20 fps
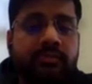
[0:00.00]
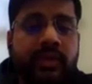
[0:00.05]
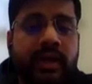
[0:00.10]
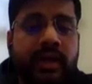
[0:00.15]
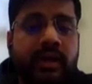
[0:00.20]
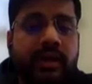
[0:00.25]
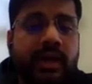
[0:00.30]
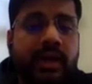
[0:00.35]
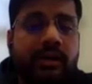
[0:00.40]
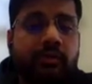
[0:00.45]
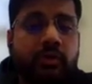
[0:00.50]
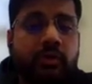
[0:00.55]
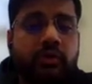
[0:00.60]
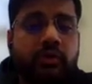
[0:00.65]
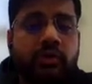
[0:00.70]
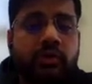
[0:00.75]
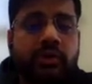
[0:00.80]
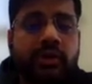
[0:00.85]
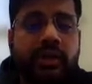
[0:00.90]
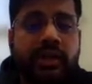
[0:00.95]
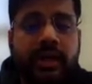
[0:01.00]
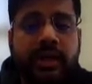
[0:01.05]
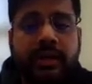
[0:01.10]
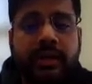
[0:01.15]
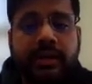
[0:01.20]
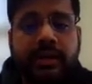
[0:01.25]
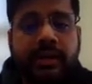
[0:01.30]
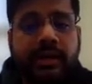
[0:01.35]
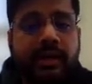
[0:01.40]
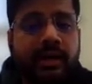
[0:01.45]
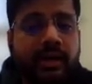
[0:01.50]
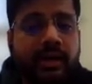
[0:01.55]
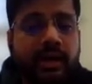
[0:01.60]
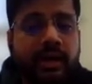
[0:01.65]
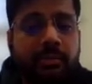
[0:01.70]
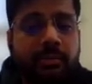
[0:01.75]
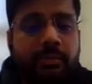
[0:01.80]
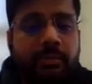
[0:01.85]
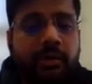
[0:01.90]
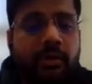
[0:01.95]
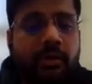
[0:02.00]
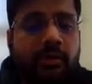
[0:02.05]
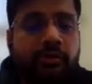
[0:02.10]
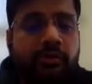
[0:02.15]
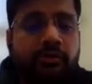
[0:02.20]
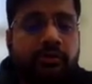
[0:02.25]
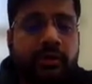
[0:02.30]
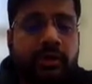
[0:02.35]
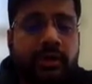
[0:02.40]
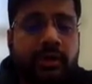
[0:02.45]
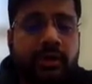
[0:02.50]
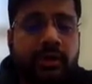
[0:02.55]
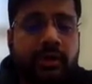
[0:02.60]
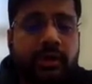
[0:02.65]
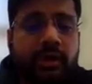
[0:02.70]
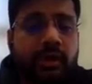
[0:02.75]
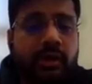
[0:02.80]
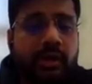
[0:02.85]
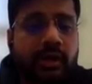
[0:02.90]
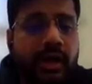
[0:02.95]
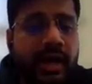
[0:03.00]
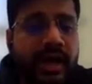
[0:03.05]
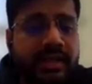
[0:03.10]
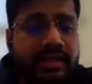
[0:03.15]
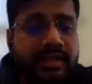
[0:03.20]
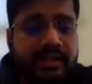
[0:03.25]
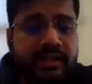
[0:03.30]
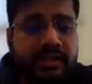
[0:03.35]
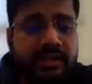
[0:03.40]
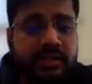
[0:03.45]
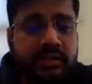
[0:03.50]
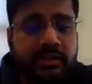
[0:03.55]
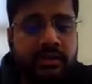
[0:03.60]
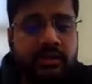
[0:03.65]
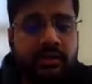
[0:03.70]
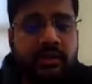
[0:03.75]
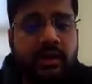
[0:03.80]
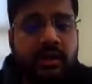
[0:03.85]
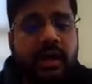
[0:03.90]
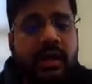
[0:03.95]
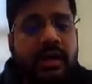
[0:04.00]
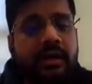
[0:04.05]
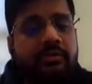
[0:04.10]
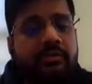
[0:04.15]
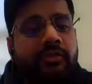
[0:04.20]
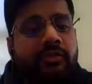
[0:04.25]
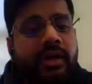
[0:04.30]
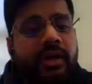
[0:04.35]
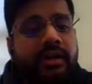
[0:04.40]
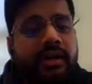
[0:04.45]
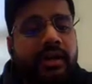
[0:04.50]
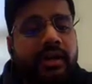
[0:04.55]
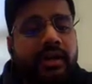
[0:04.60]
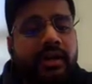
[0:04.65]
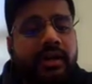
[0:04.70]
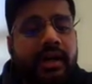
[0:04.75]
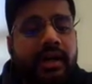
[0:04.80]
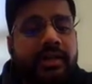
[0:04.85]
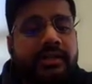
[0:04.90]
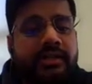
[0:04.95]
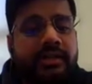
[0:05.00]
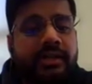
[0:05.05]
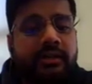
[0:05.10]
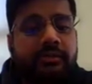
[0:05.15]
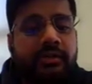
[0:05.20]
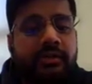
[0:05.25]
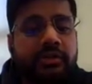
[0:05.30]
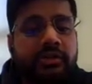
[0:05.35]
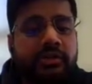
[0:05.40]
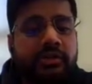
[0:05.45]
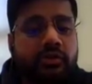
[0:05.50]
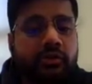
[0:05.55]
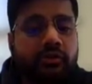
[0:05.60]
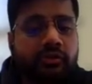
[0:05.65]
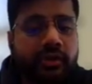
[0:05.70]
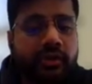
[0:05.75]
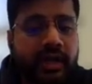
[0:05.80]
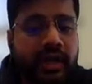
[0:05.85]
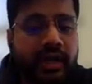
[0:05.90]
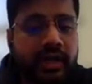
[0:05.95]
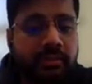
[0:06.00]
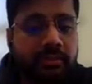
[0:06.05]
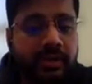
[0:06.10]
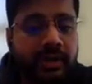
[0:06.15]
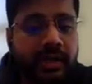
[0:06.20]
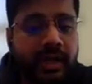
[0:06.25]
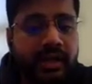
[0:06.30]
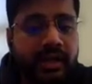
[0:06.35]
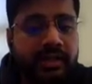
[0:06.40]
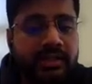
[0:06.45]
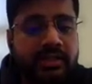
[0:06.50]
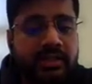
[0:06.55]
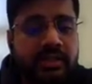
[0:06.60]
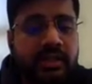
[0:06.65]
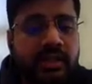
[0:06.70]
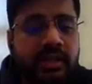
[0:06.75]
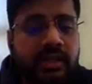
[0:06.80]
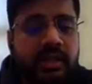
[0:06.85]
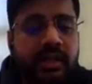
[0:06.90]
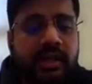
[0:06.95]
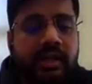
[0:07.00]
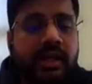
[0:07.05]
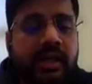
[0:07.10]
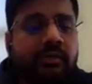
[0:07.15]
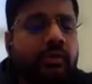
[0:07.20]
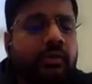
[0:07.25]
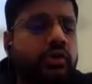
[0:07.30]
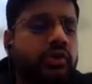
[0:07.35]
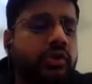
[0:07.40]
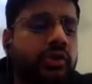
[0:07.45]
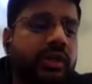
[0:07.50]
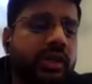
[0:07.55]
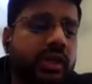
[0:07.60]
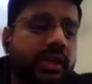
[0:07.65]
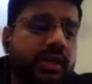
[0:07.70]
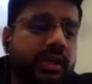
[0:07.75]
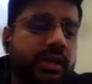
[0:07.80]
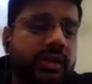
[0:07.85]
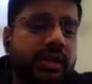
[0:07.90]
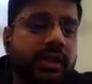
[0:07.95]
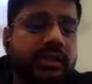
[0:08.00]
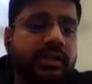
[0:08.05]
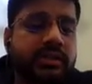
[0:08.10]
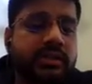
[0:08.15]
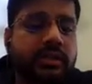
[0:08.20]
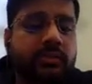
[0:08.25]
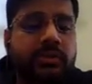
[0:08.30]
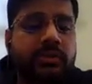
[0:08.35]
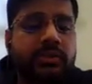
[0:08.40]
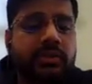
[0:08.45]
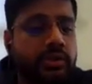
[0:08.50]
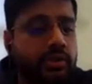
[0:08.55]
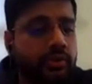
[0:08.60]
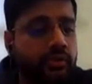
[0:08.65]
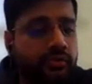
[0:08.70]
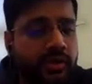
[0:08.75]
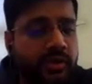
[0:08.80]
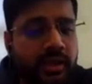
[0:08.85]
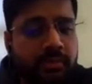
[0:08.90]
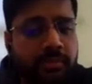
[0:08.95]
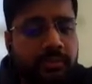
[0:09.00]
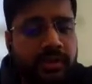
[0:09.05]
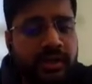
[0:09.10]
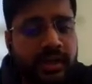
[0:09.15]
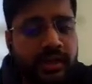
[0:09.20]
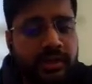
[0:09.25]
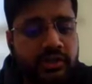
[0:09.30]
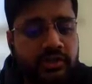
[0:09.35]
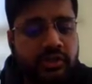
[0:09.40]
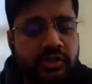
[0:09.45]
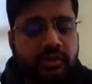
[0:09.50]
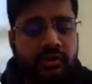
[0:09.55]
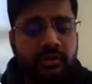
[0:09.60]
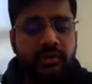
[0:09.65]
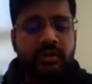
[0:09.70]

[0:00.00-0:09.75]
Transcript: and I have also created a couple of assets. I have created an asset which is of type text, and I've also created an asset which is of type credential.